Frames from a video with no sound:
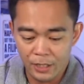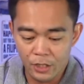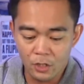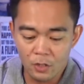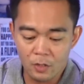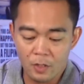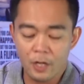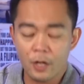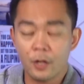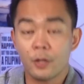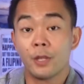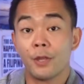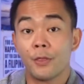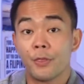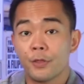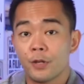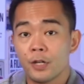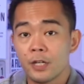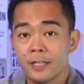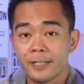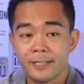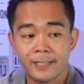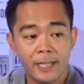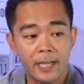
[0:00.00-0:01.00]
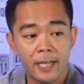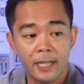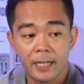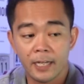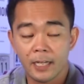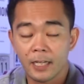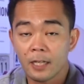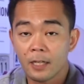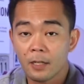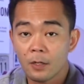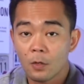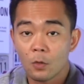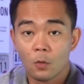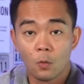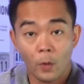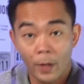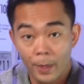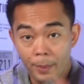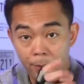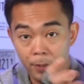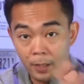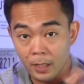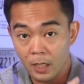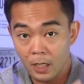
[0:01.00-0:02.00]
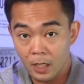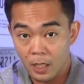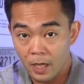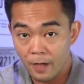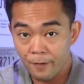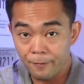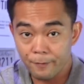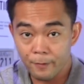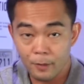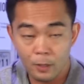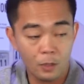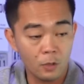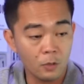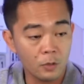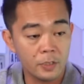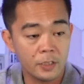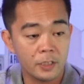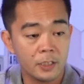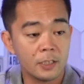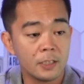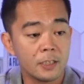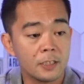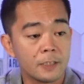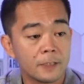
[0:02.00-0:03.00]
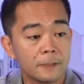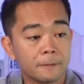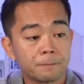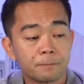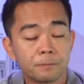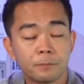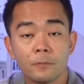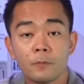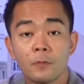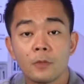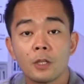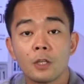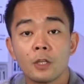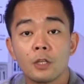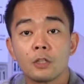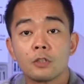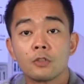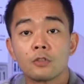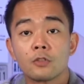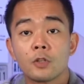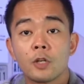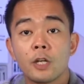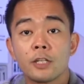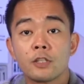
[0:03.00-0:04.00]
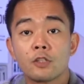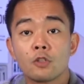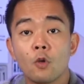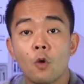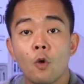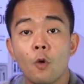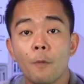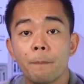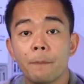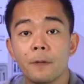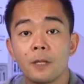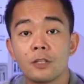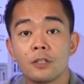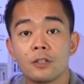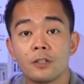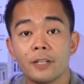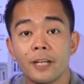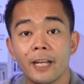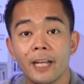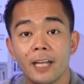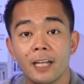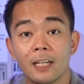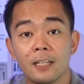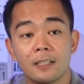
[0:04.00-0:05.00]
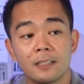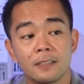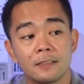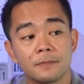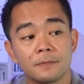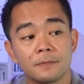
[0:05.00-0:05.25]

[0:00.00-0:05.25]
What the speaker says: you are in the third setting, when the glove closes, try to open your hand.